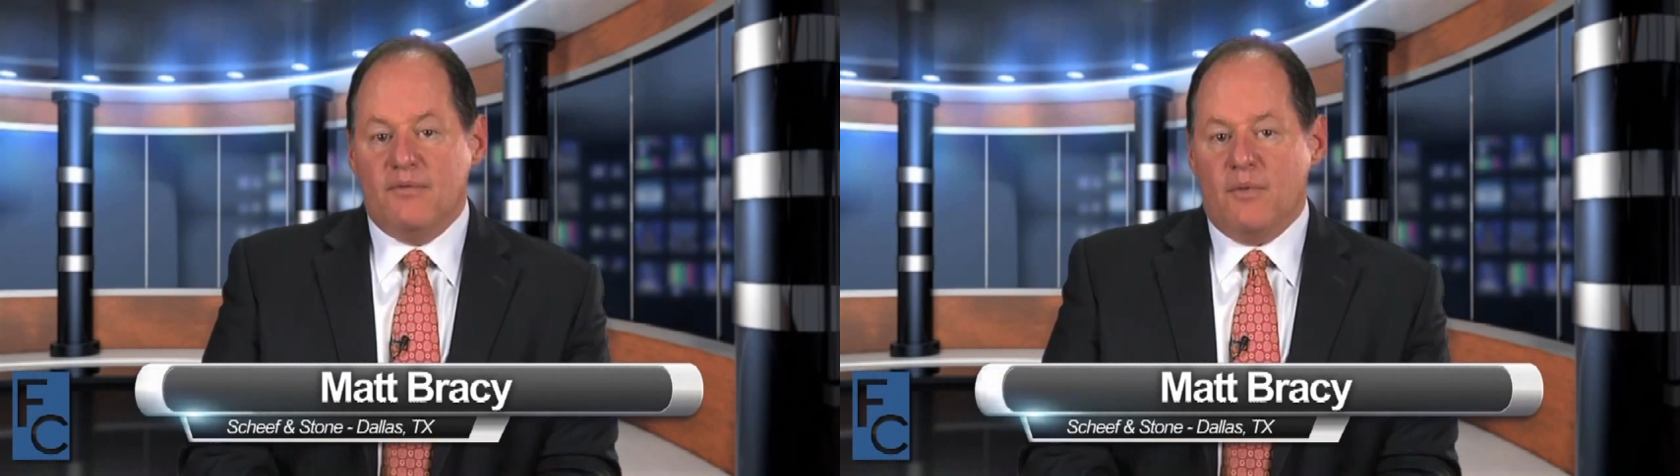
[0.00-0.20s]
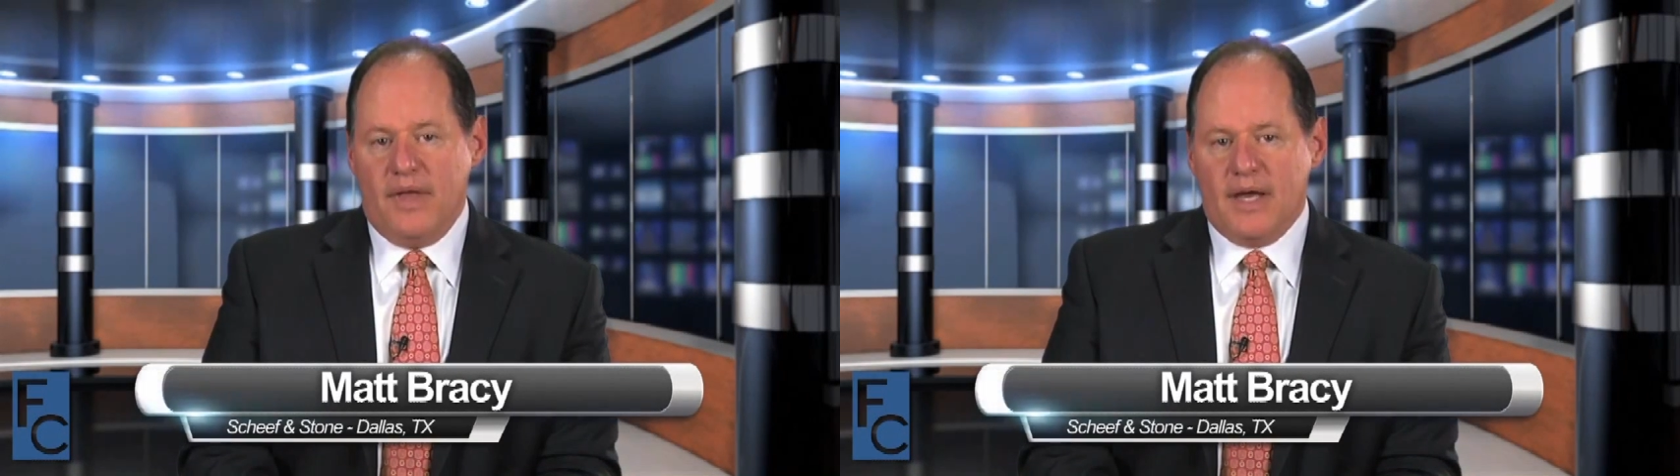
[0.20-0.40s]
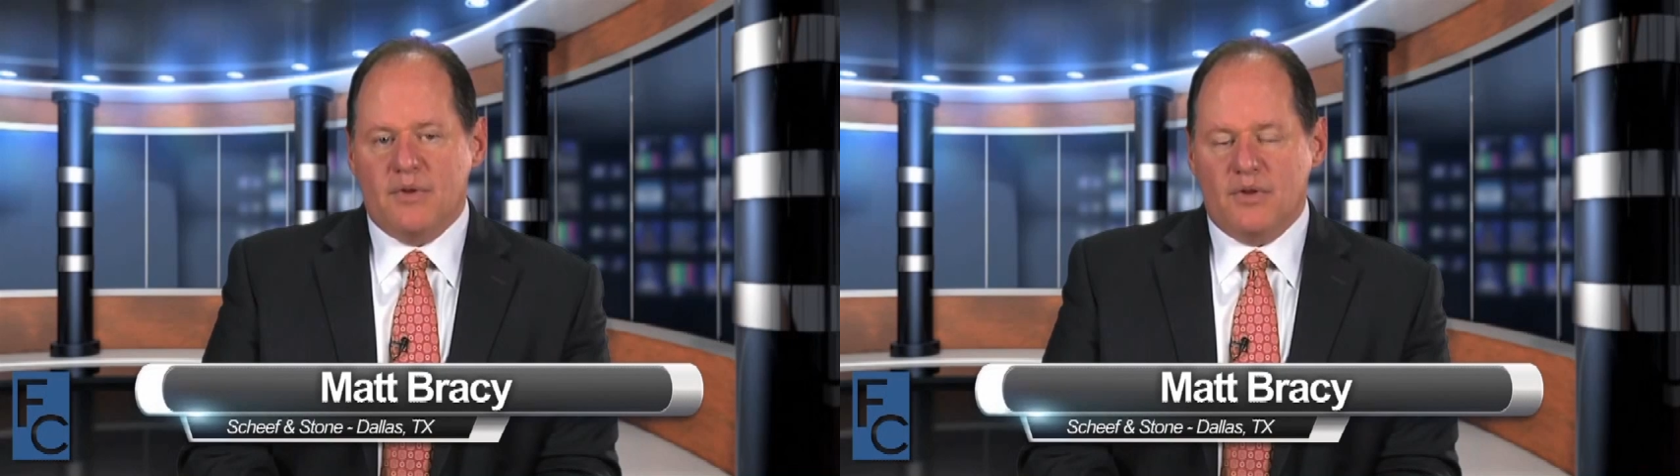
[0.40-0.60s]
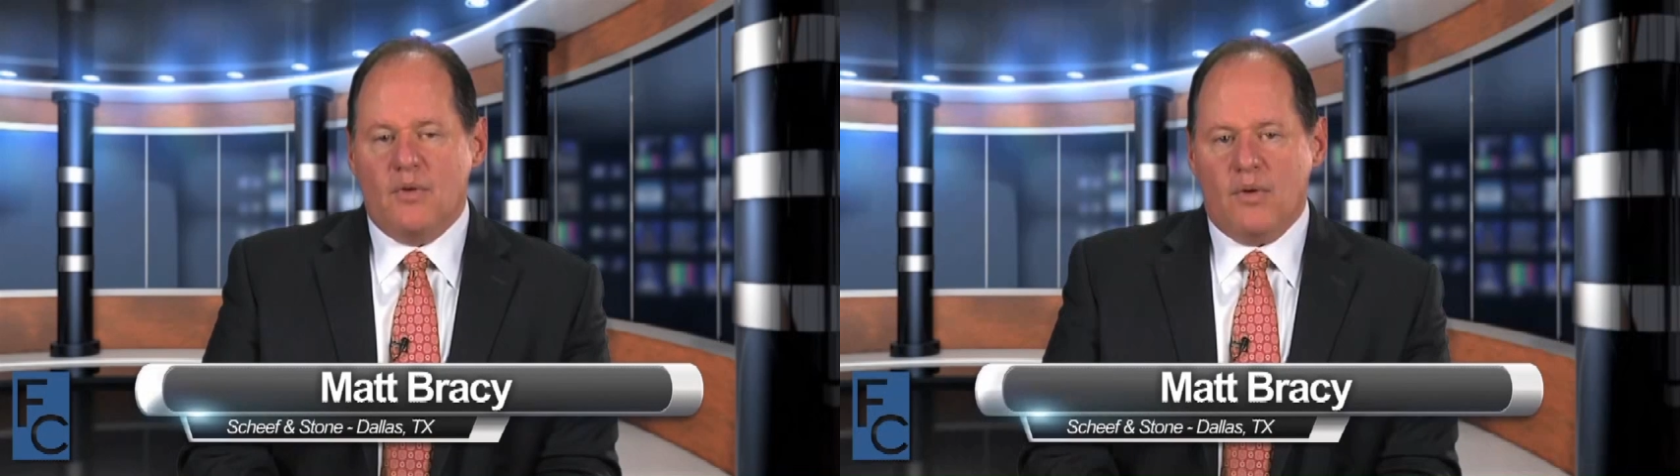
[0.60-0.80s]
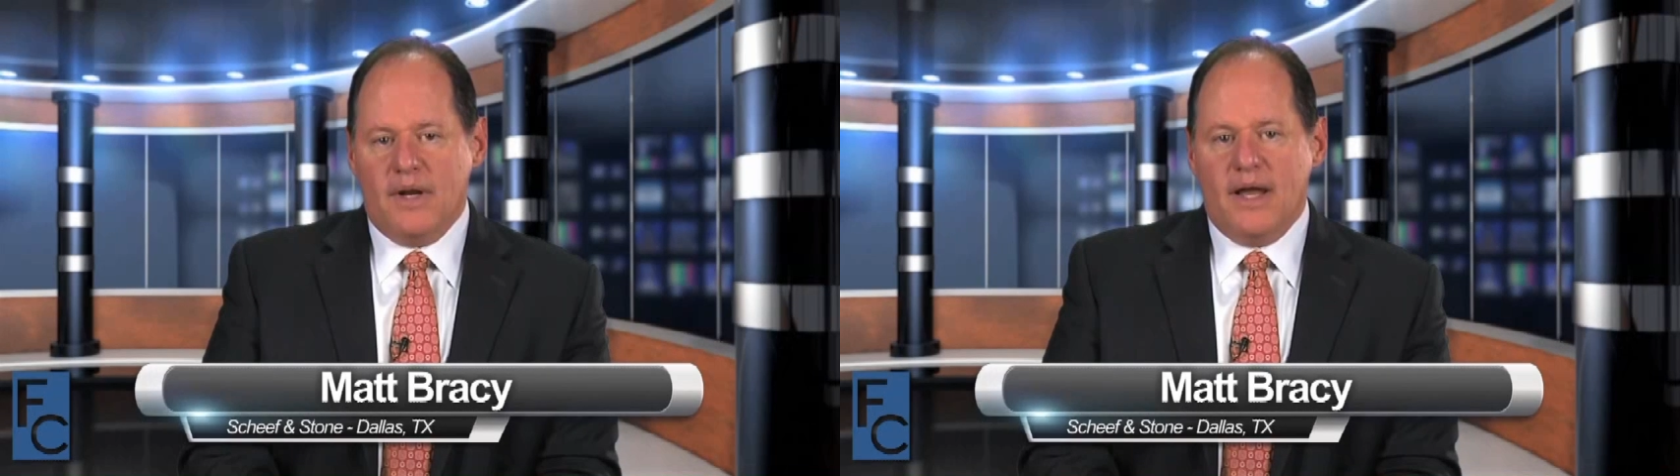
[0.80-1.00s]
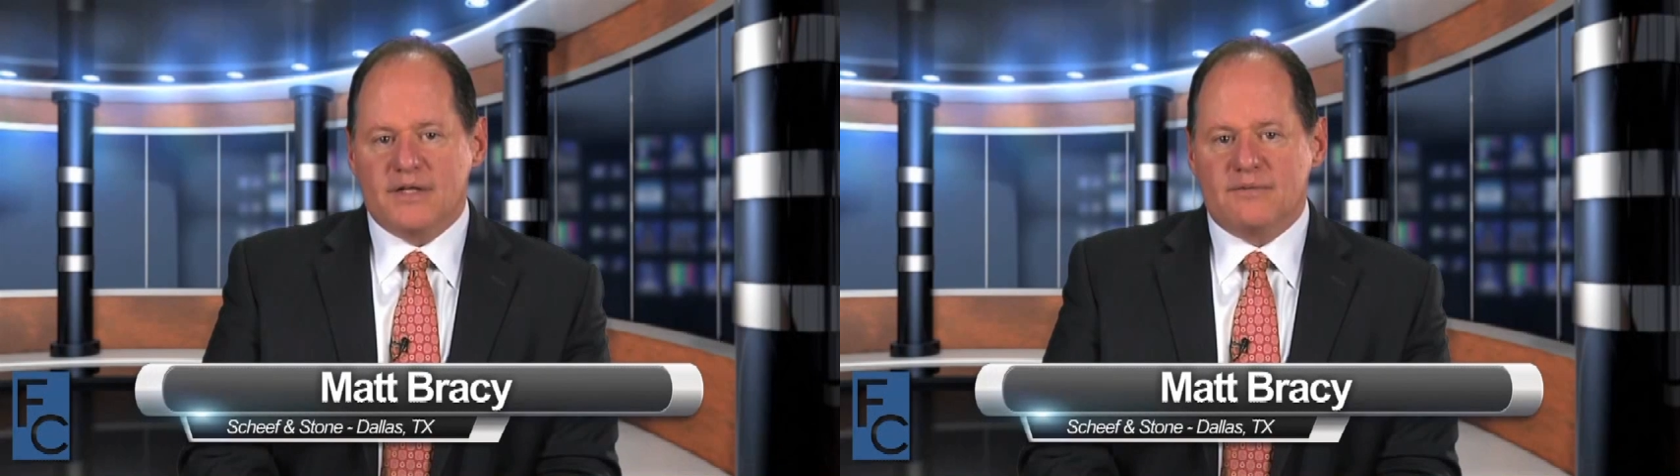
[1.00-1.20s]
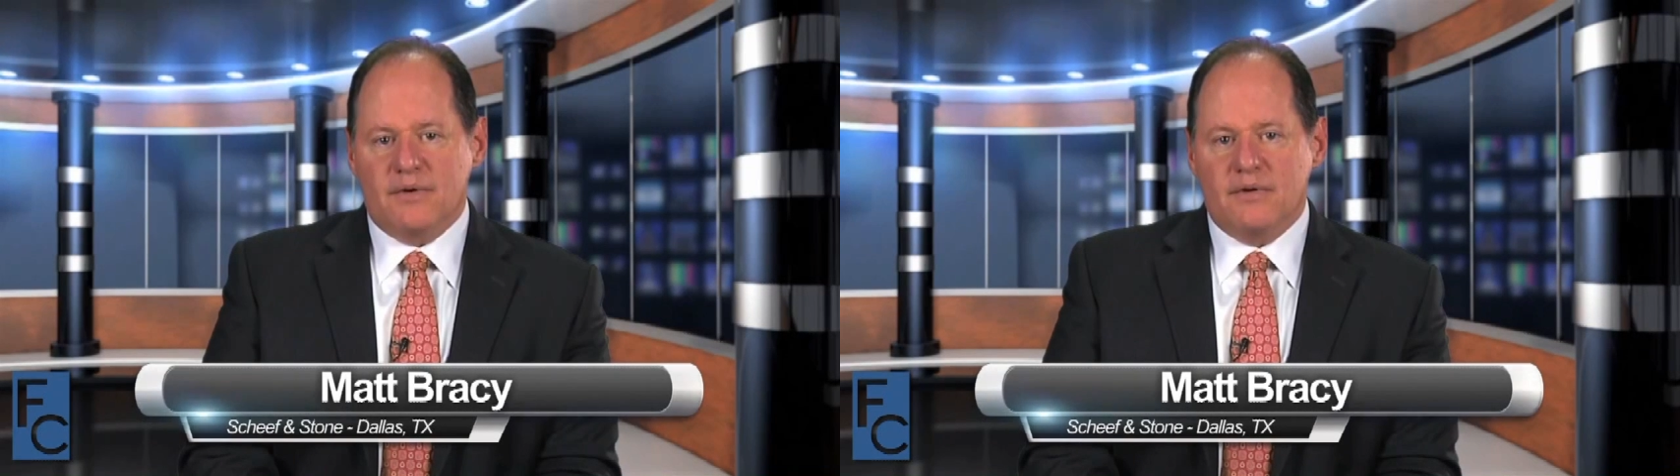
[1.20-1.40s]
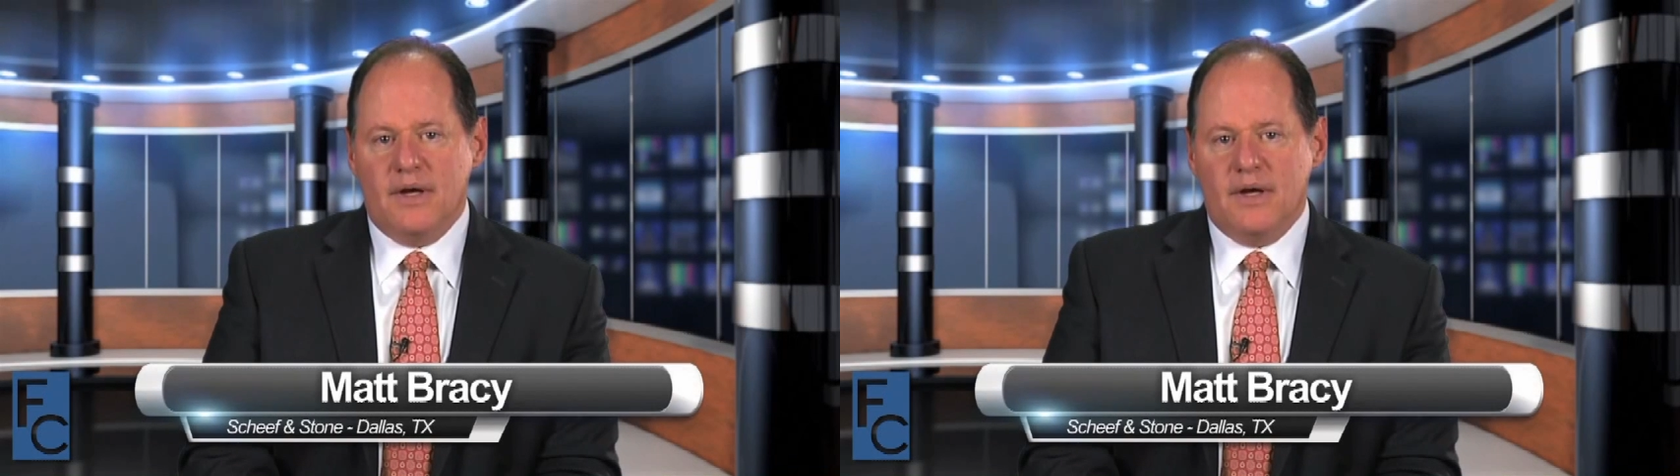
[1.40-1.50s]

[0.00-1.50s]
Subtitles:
before they come to court and ask for